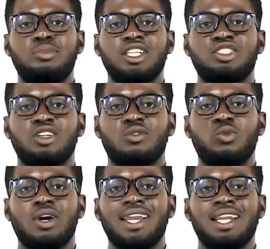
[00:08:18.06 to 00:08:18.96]

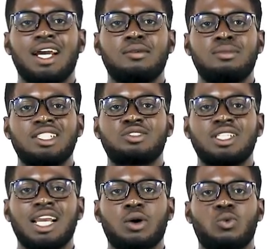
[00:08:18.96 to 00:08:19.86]
pattern approval
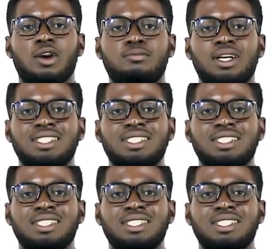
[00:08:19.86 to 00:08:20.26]
of weighing